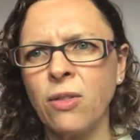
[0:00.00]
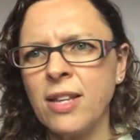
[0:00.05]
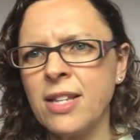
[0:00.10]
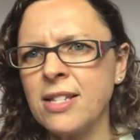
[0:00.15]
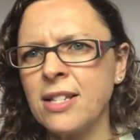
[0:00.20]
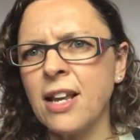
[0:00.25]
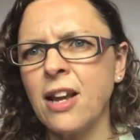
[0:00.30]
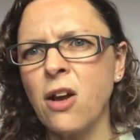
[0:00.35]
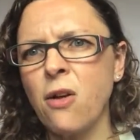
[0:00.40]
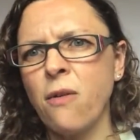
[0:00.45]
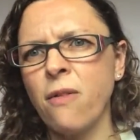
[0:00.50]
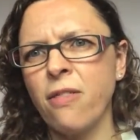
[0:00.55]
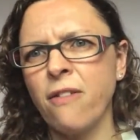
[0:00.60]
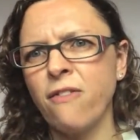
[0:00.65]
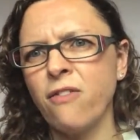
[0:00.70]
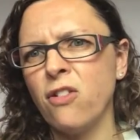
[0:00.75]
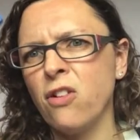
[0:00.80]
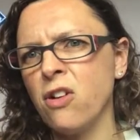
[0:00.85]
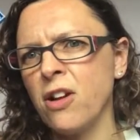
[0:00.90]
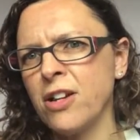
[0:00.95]
There's Lego on the
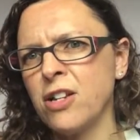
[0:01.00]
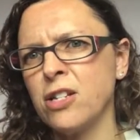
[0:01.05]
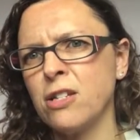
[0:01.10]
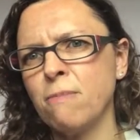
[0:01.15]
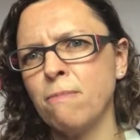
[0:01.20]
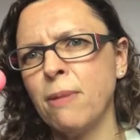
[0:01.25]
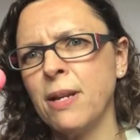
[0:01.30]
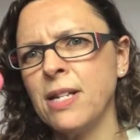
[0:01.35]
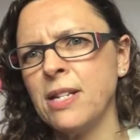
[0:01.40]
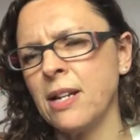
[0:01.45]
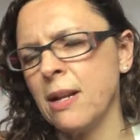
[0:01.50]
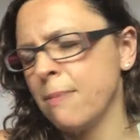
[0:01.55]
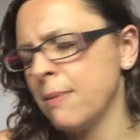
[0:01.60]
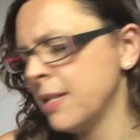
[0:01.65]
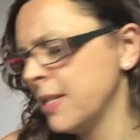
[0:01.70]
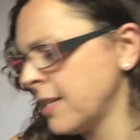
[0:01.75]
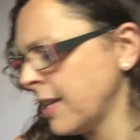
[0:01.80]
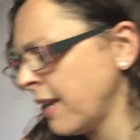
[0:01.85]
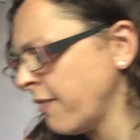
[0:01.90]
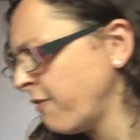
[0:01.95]
floor. I just picked it up and
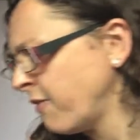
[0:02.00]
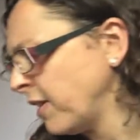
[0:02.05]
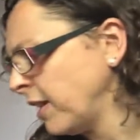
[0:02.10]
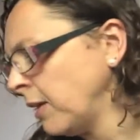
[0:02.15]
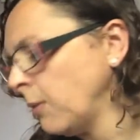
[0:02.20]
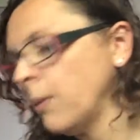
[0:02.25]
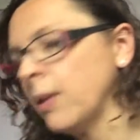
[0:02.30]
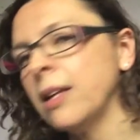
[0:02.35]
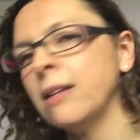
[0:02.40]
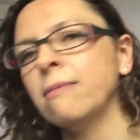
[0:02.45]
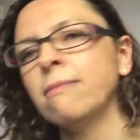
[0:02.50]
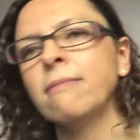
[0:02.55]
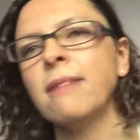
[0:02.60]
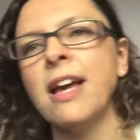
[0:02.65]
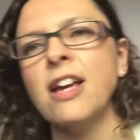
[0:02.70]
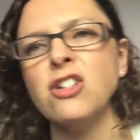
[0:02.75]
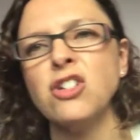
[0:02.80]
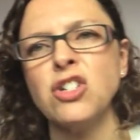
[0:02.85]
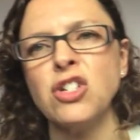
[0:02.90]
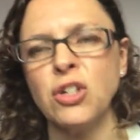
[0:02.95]
started fiddling with it,
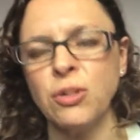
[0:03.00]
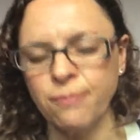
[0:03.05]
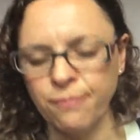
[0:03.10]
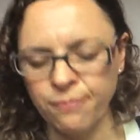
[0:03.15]
as you do.